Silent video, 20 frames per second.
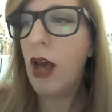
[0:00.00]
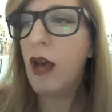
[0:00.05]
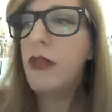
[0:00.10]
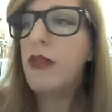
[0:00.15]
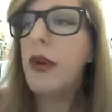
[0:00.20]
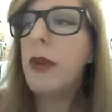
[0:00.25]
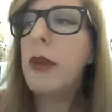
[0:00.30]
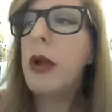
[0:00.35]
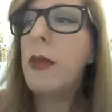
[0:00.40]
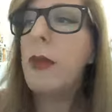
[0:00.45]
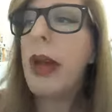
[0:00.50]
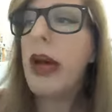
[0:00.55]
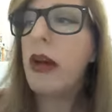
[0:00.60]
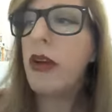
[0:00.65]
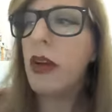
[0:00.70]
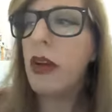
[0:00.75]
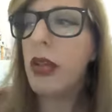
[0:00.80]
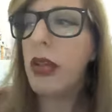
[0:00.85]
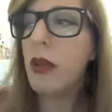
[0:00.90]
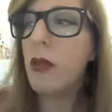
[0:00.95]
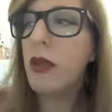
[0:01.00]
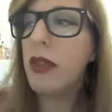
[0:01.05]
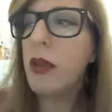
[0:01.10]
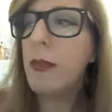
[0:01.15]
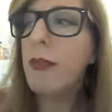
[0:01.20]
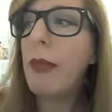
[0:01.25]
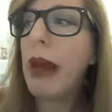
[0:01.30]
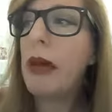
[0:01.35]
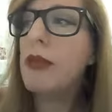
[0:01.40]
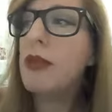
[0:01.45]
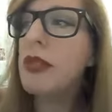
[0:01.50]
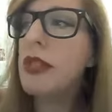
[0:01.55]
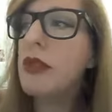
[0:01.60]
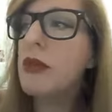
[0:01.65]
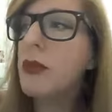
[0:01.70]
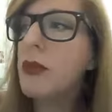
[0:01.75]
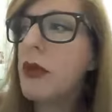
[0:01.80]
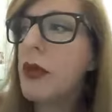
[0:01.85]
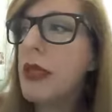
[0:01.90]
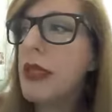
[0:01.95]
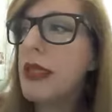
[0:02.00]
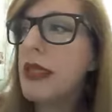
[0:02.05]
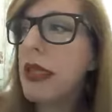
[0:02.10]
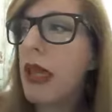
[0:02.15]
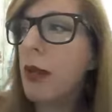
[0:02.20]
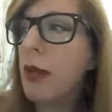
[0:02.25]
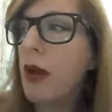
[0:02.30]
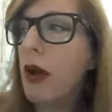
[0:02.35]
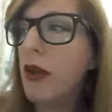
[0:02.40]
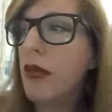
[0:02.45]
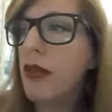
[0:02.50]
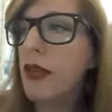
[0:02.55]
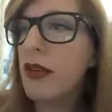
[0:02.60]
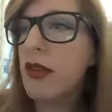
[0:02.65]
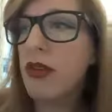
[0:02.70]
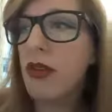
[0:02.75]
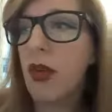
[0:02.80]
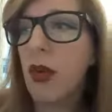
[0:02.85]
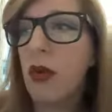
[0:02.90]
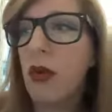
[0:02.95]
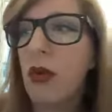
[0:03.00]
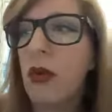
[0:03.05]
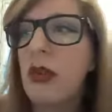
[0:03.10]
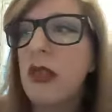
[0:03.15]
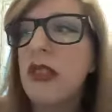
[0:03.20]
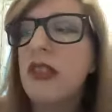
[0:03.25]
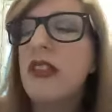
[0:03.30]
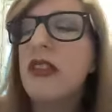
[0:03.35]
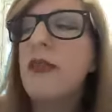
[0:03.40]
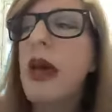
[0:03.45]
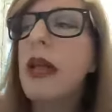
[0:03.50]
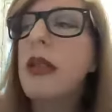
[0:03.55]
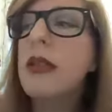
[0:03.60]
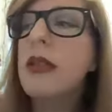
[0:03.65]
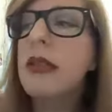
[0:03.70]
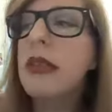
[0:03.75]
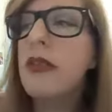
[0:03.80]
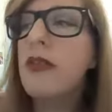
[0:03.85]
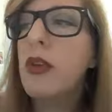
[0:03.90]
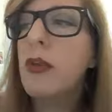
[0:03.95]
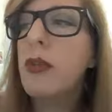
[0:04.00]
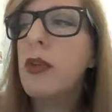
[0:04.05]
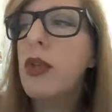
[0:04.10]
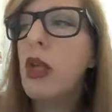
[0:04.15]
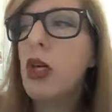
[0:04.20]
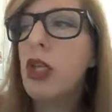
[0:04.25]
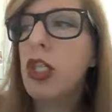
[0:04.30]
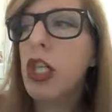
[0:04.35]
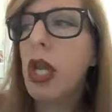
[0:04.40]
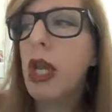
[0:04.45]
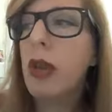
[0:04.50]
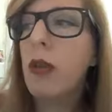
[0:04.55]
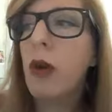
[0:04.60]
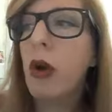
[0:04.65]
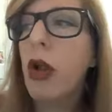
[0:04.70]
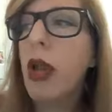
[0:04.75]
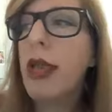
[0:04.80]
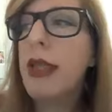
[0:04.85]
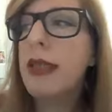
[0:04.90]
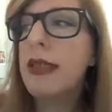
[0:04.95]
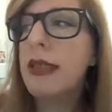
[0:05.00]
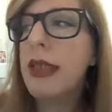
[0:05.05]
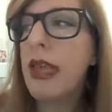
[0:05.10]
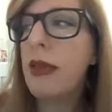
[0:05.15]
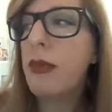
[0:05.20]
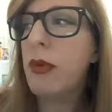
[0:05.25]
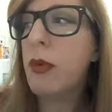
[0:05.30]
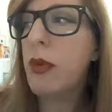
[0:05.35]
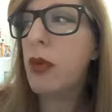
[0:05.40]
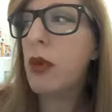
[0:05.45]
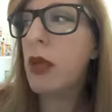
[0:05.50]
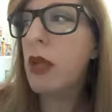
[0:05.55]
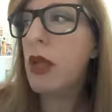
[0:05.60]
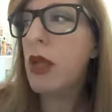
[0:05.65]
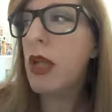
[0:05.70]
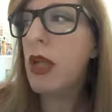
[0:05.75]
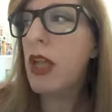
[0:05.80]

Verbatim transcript: From our balcony, with a mountain breeze coming off the Saône, the smells of the boulangerie were inescapable.